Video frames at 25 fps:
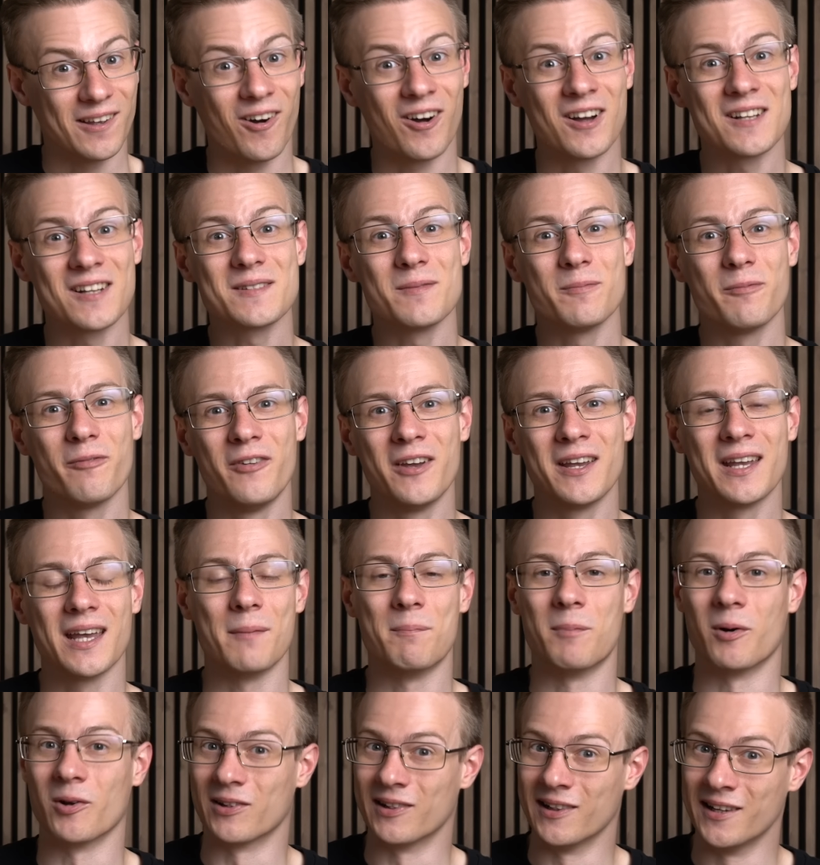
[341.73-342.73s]
The awesome thing
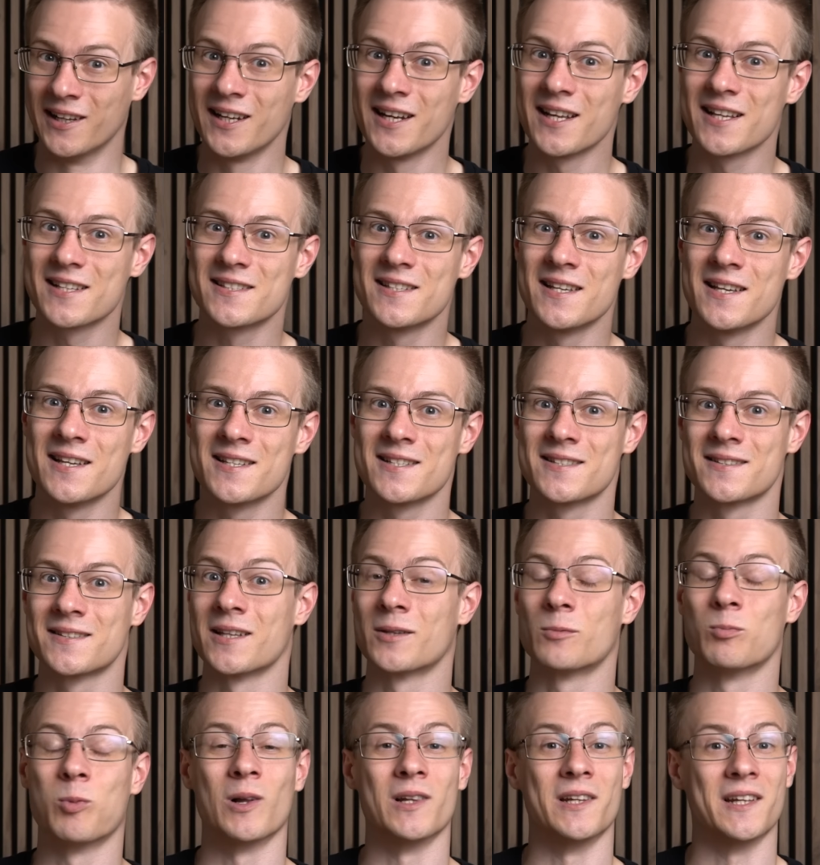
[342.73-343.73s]
about Linux is
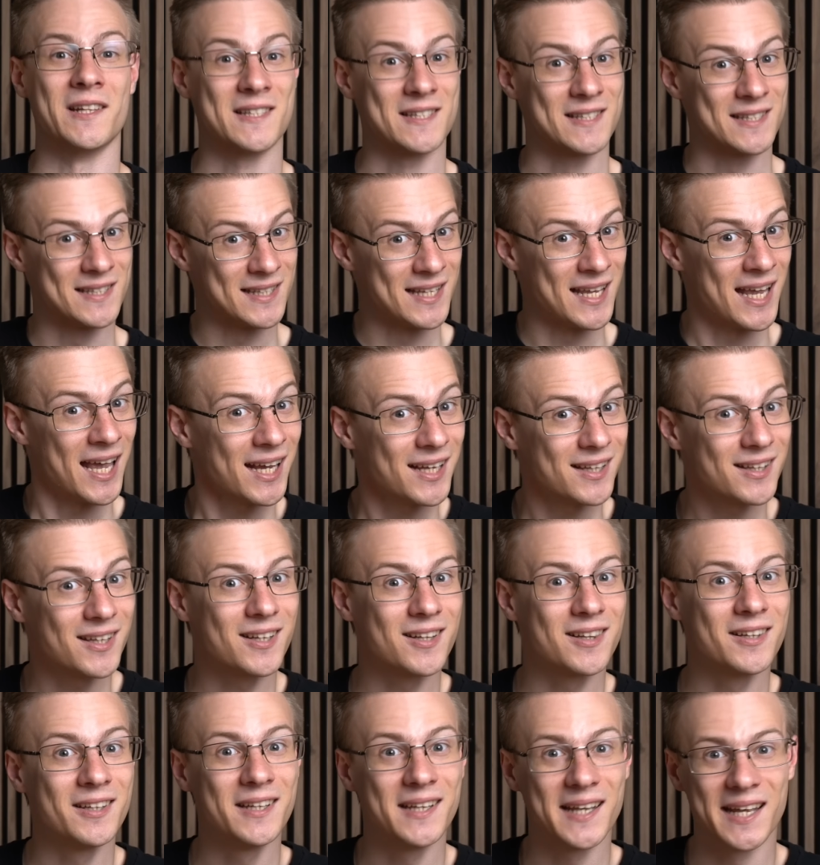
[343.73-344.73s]
that while it's
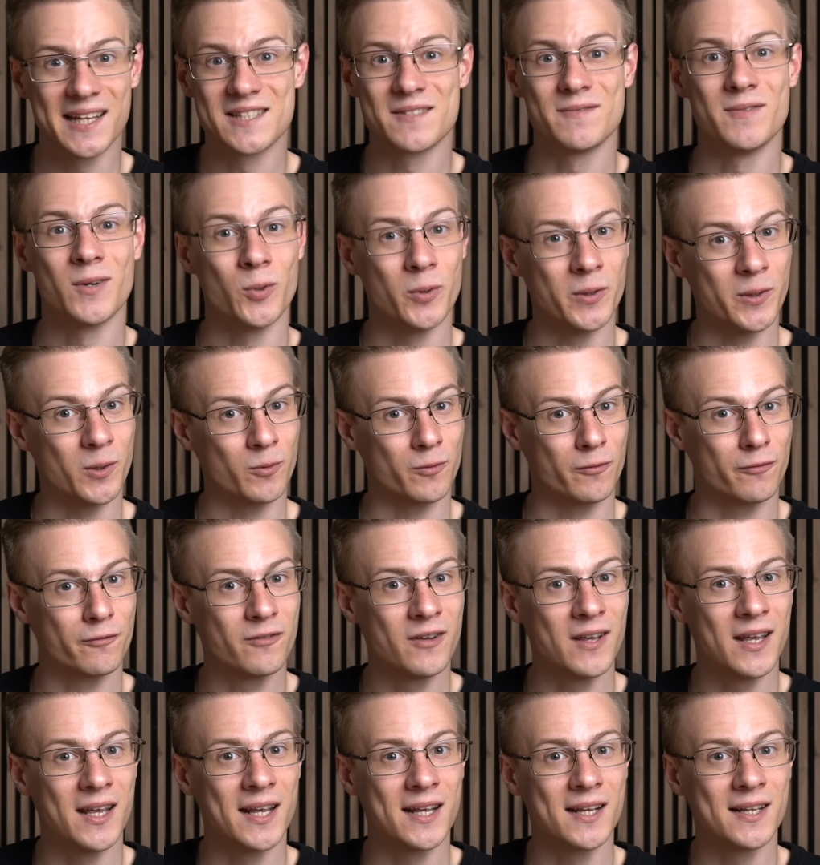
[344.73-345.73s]
technically its very own
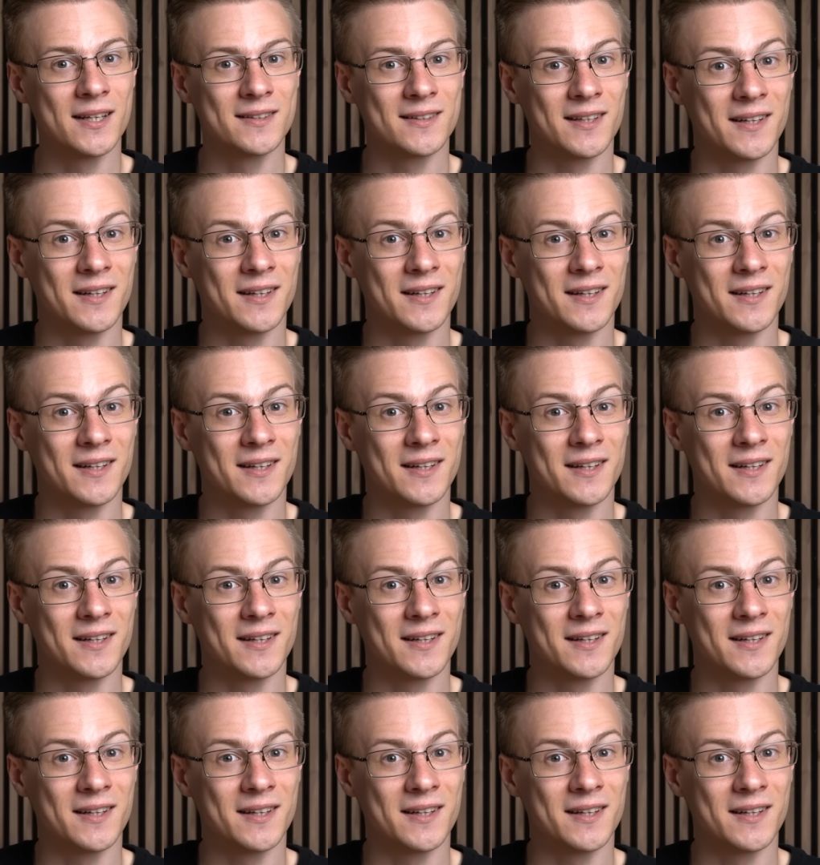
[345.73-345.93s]
thing,